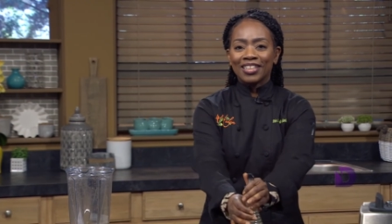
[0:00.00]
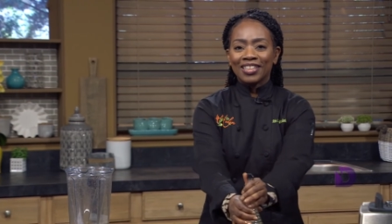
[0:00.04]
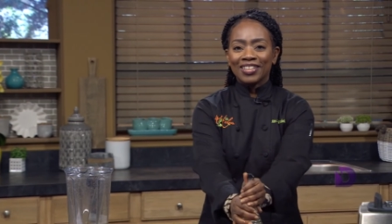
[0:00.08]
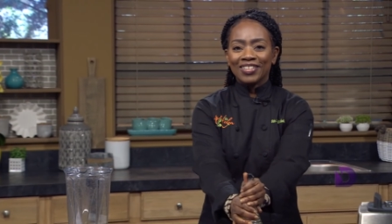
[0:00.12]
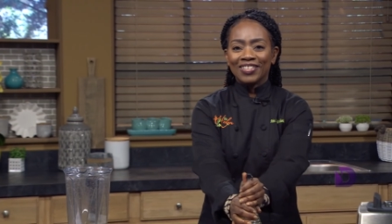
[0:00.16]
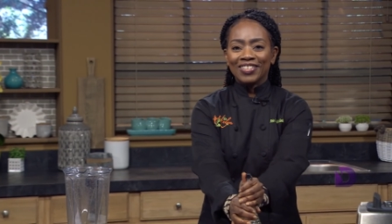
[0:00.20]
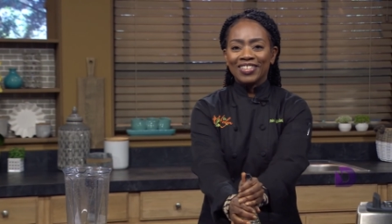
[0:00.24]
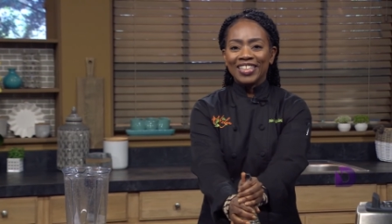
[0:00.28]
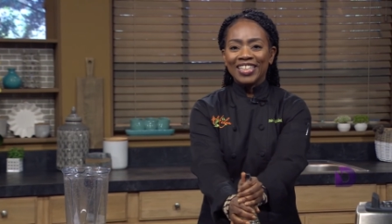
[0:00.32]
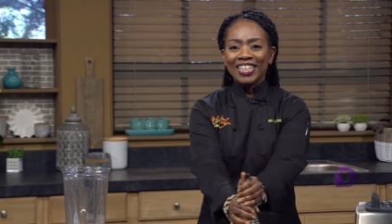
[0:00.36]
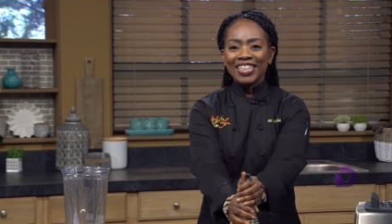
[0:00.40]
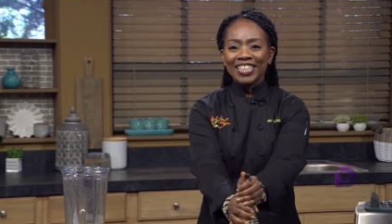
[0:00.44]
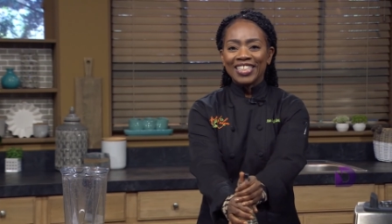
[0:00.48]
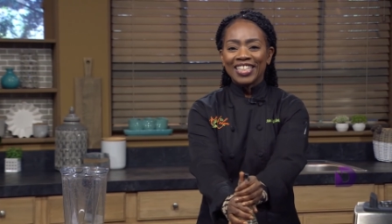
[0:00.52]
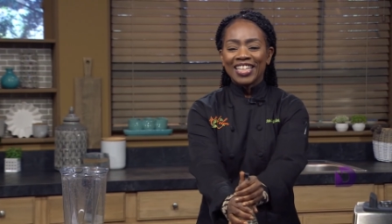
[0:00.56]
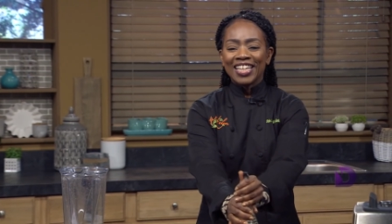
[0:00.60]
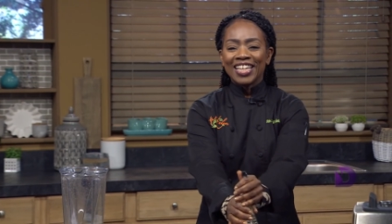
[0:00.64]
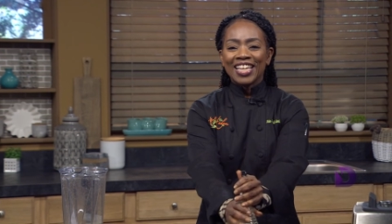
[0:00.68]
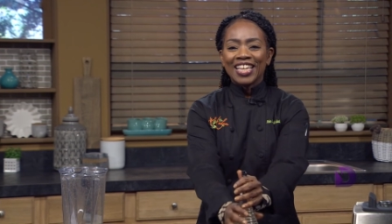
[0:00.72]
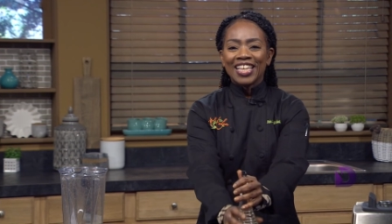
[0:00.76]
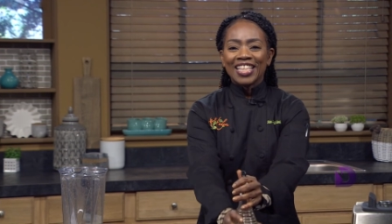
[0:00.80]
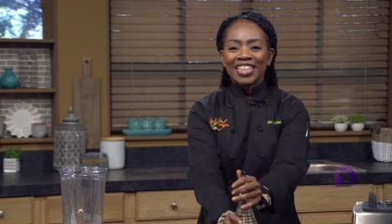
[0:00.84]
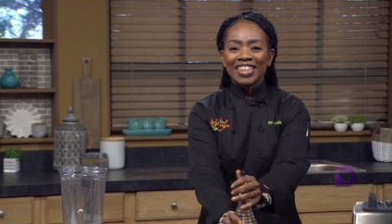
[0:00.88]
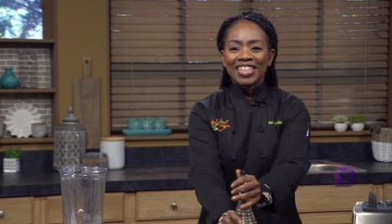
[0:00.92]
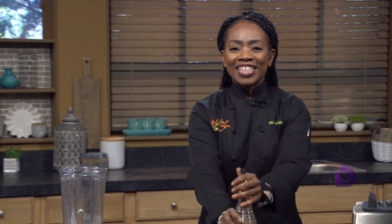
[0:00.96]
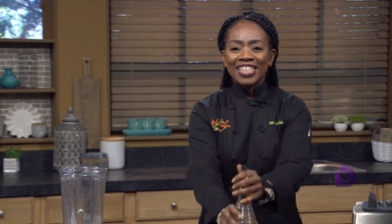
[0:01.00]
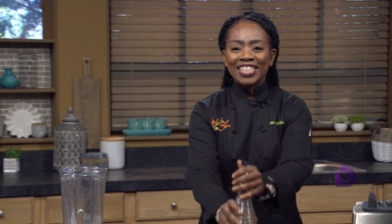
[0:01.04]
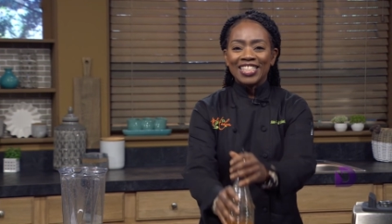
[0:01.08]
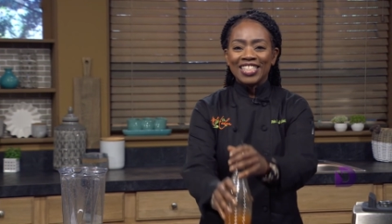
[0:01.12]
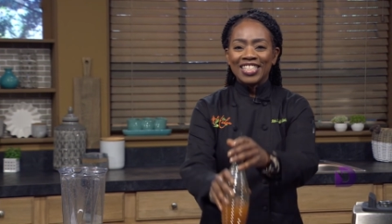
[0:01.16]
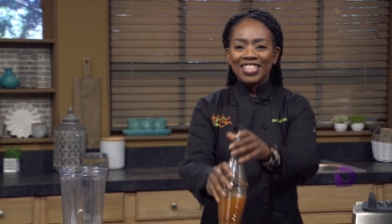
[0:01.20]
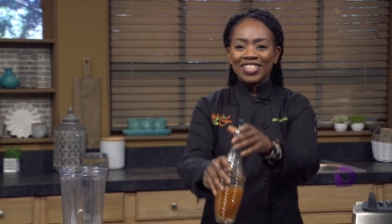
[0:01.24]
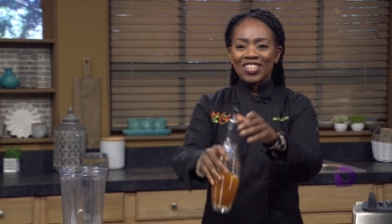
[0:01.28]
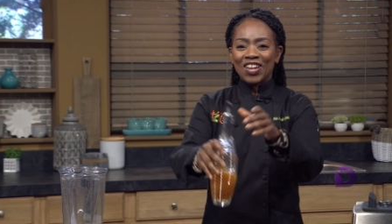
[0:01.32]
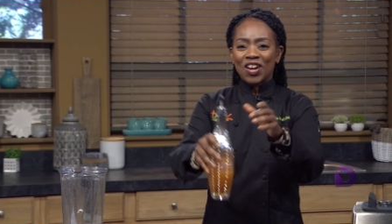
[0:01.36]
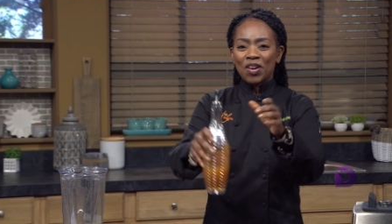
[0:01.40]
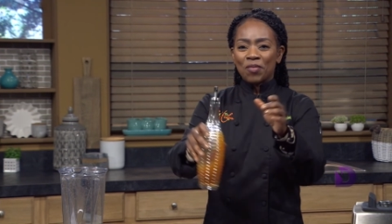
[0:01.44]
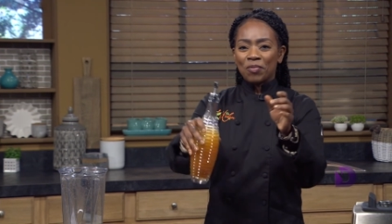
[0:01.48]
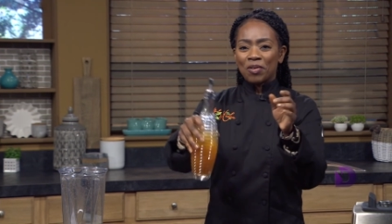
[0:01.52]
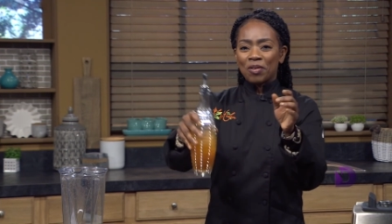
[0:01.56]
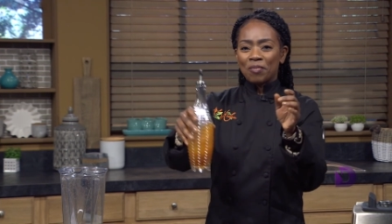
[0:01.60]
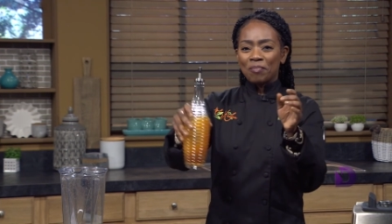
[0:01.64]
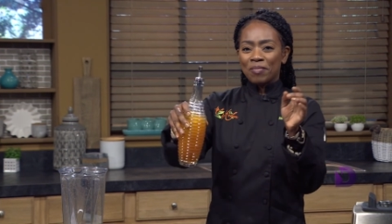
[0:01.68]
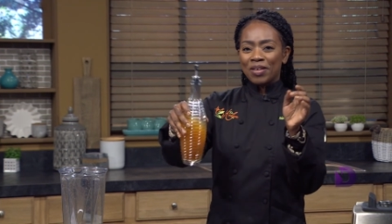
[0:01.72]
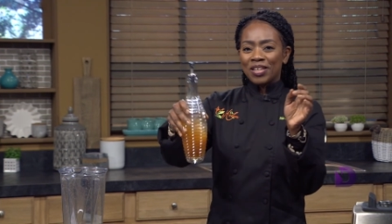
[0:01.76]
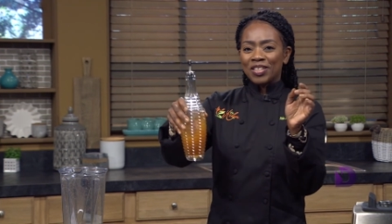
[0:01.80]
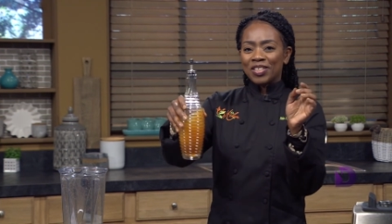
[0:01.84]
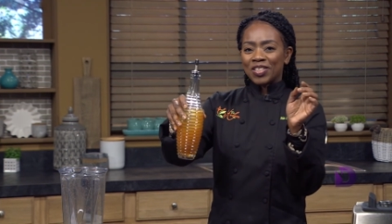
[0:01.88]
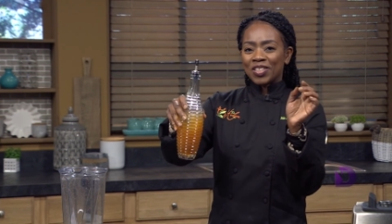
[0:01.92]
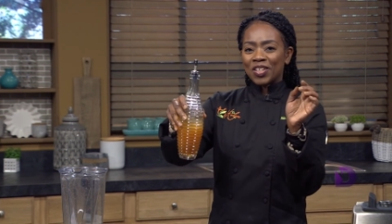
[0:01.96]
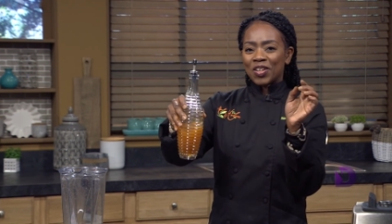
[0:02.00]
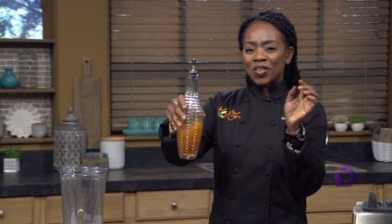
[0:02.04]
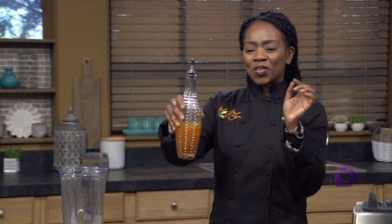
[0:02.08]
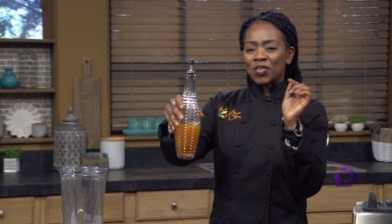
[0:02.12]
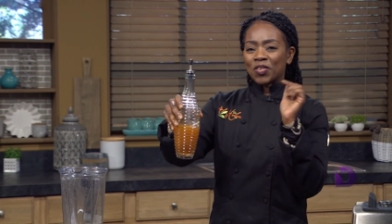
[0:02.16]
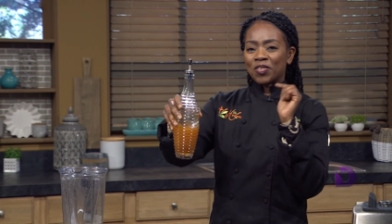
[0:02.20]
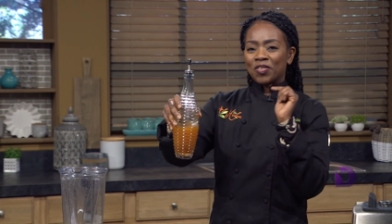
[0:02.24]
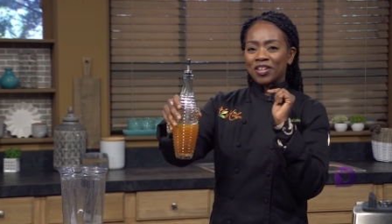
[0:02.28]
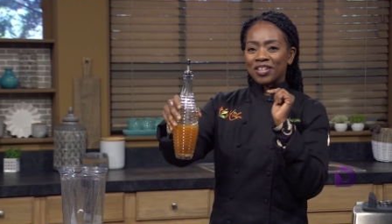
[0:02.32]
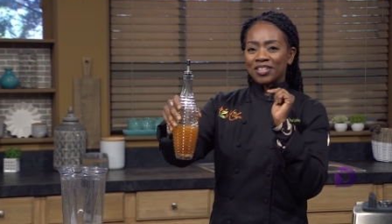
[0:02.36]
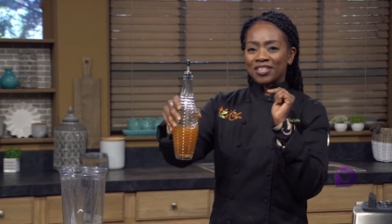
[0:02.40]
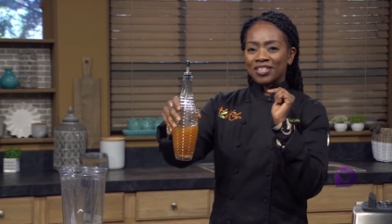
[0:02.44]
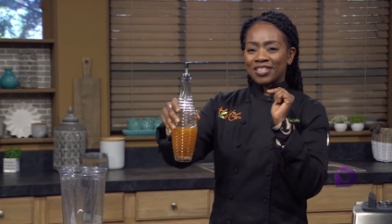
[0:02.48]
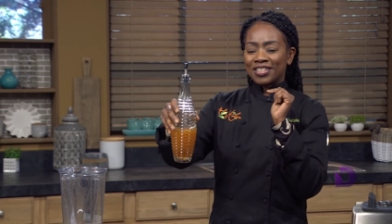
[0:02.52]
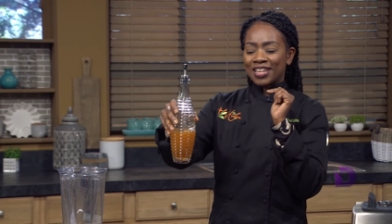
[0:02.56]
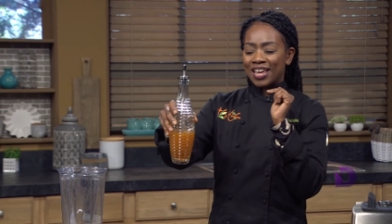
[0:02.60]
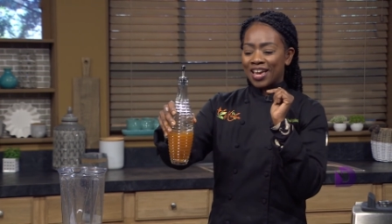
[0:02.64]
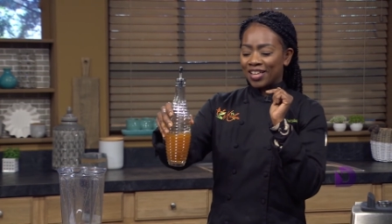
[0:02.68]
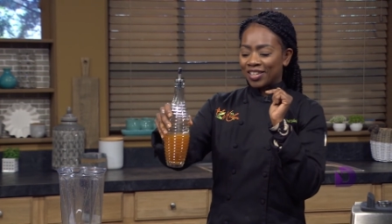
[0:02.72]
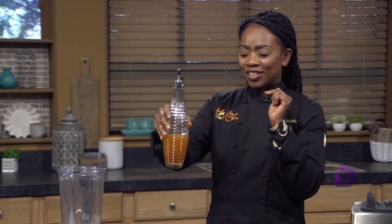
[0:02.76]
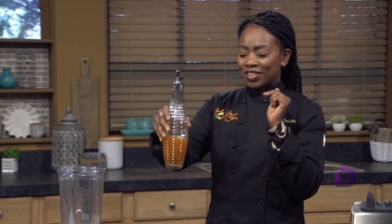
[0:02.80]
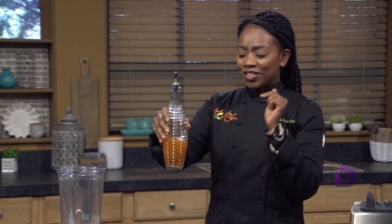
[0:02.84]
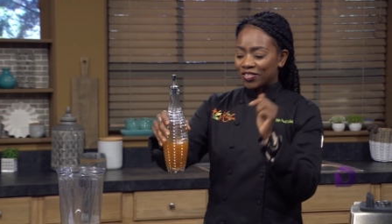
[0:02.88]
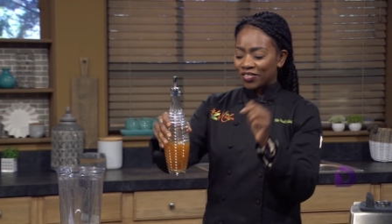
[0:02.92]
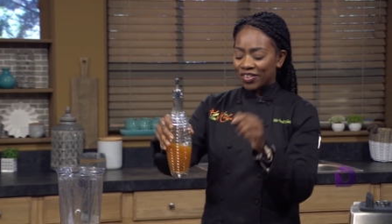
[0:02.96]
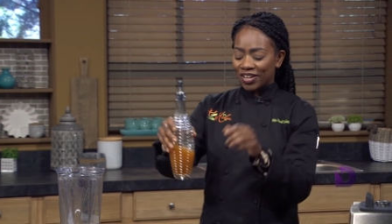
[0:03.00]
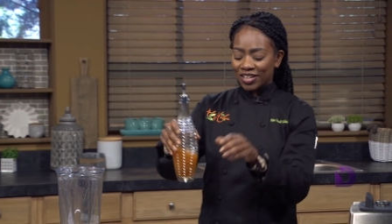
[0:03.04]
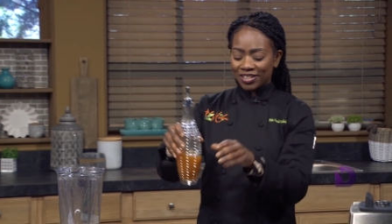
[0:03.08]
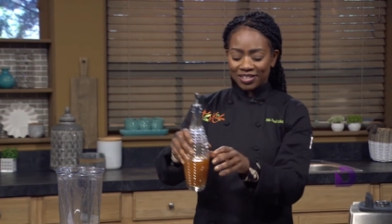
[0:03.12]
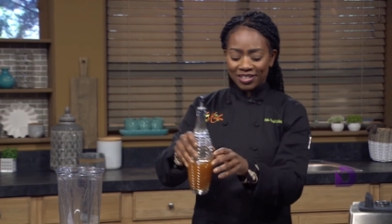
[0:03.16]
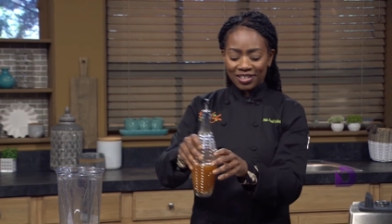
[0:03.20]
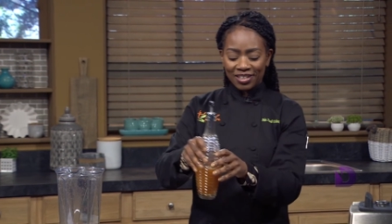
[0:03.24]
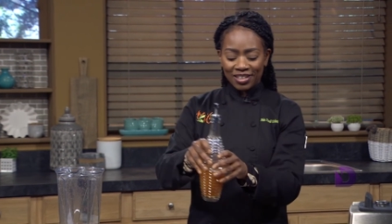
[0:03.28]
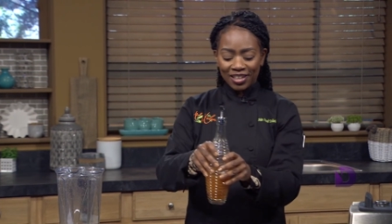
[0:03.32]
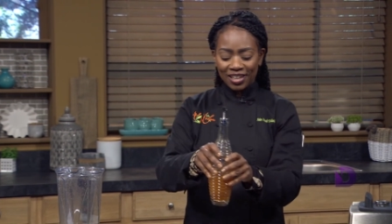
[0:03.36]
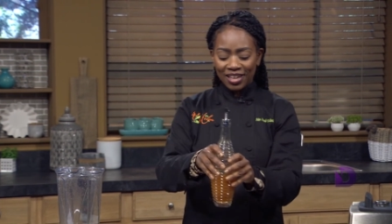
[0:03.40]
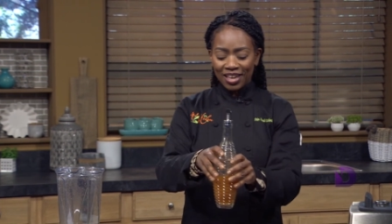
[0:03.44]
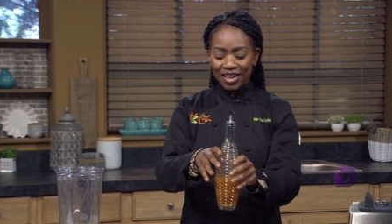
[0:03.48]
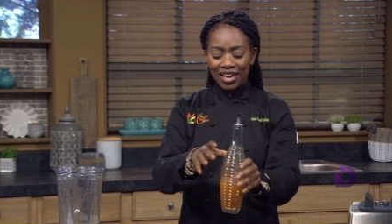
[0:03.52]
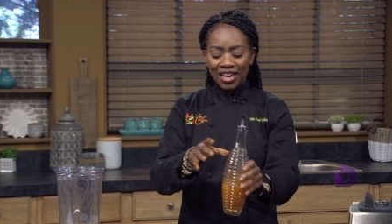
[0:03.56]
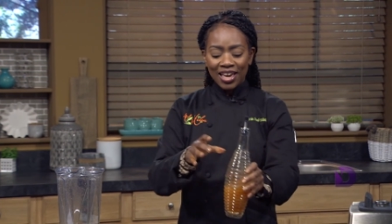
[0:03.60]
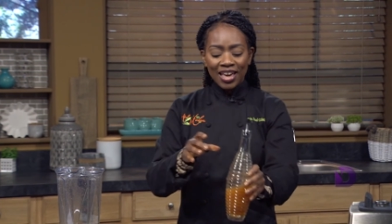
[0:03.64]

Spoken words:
right? This is our pimento crushed salad dressing,